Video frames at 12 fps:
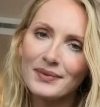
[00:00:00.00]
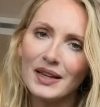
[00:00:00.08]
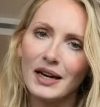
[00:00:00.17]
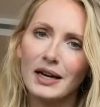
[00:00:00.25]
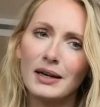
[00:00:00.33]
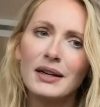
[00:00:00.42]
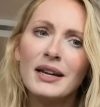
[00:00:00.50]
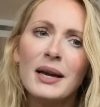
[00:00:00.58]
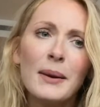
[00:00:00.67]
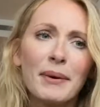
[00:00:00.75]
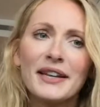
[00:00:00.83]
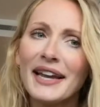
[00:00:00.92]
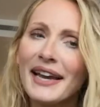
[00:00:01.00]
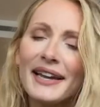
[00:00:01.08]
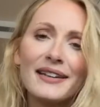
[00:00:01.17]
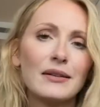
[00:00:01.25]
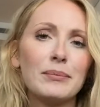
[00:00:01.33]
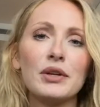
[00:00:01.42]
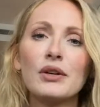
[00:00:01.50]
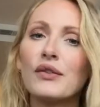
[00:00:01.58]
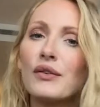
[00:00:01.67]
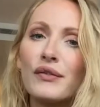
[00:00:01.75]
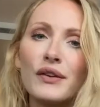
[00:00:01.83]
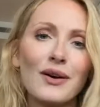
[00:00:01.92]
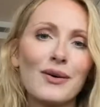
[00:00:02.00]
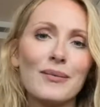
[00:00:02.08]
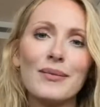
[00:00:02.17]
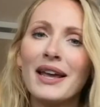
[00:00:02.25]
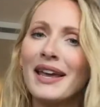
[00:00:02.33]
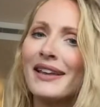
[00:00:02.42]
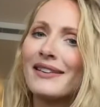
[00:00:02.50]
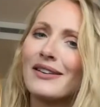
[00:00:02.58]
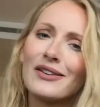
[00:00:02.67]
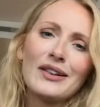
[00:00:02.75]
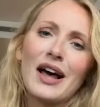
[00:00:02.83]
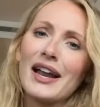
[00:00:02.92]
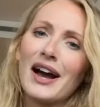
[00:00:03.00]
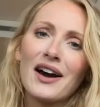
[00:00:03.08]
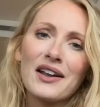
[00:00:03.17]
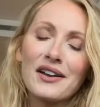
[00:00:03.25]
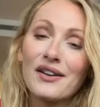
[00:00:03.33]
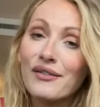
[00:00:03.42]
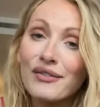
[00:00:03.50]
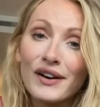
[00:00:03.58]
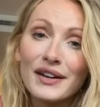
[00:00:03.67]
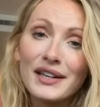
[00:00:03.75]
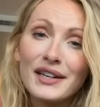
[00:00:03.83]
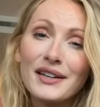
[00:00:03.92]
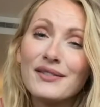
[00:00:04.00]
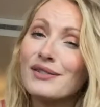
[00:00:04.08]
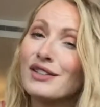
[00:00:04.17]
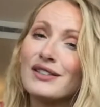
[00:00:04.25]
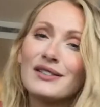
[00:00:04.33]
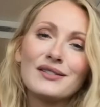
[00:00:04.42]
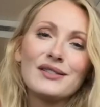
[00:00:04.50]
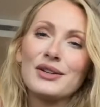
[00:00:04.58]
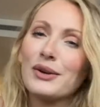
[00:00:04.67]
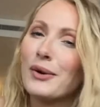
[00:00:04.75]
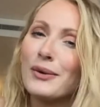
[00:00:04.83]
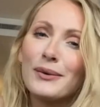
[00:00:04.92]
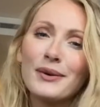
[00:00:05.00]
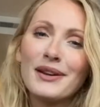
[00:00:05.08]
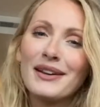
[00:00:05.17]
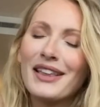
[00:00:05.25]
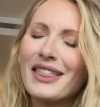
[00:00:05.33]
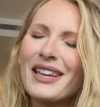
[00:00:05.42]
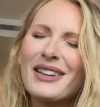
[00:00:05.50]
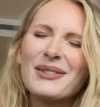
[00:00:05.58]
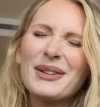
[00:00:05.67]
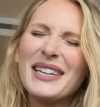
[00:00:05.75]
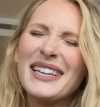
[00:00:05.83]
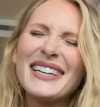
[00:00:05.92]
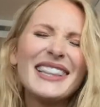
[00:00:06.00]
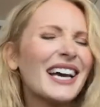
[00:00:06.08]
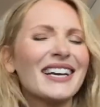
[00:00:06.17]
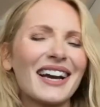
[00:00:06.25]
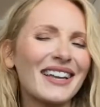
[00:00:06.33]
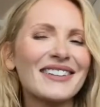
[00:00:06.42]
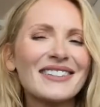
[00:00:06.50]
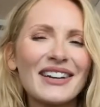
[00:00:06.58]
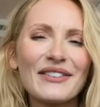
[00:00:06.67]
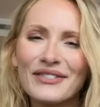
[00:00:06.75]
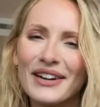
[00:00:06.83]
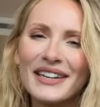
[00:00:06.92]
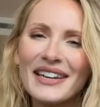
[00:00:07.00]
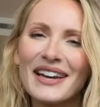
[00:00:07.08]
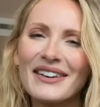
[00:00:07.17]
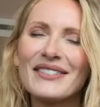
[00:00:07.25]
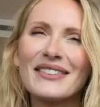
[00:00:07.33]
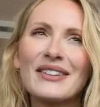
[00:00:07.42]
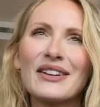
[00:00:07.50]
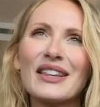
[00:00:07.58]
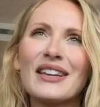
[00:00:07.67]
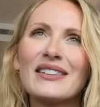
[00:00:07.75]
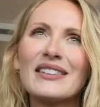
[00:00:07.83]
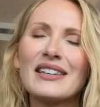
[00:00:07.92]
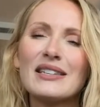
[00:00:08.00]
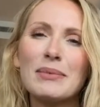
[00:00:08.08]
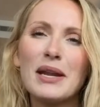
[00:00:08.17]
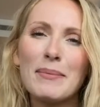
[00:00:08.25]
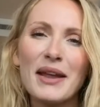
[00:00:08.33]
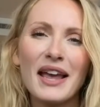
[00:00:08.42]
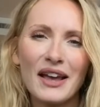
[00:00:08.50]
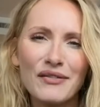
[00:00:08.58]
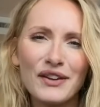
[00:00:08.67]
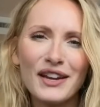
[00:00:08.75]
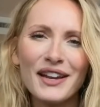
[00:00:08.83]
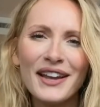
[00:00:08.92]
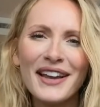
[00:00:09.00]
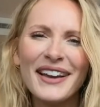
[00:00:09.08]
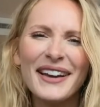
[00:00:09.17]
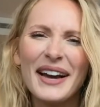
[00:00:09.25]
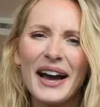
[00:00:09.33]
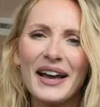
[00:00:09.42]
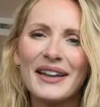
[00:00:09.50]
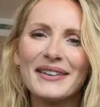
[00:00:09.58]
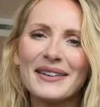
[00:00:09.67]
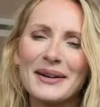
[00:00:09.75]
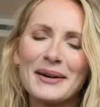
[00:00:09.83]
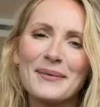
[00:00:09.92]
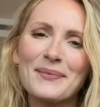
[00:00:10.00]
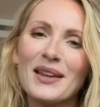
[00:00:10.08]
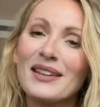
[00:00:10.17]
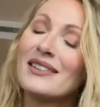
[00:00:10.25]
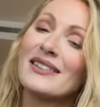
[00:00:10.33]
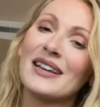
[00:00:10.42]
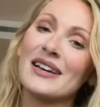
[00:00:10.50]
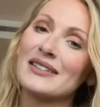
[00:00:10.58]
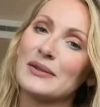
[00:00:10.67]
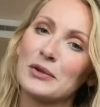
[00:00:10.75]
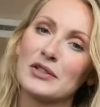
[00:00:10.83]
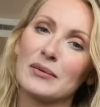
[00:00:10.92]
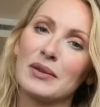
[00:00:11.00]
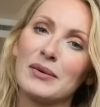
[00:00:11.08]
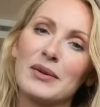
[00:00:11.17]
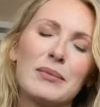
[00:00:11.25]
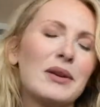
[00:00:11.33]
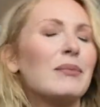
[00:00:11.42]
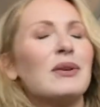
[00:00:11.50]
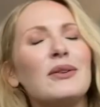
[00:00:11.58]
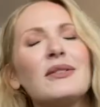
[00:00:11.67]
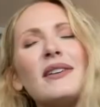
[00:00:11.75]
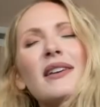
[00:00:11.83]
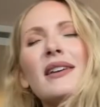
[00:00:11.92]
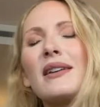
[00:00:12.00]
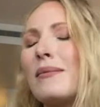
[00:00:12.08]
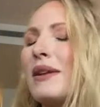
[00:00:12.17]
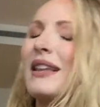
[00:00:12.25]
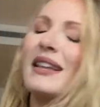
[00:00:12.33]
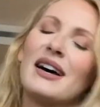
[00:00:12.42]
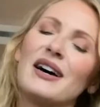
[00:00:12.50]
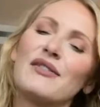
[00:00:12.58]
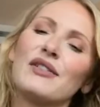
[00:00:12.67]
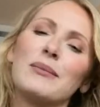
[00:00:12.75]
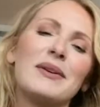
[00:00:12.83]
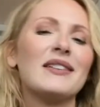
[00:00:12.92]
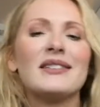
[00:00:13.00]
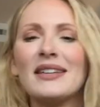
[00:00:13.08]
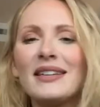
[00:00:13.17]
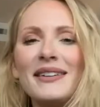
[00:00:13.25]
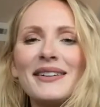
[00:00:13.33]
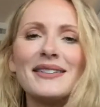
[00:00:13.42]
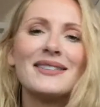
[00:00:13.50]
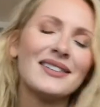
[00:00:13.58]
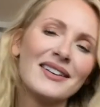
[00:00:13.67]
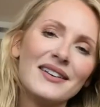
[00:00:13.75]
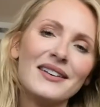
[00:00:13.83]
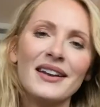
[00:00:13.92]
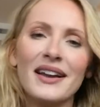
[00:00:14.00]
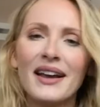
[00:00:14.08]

But yeah, it's a beautiful film, so lighthearted and funny. Just, you know, I think we need that kind of stuff right now. A lot of things tend to be a bit heavy, and it's just nice to watch something with a bit of music and a bit of love and a bit of silliness, and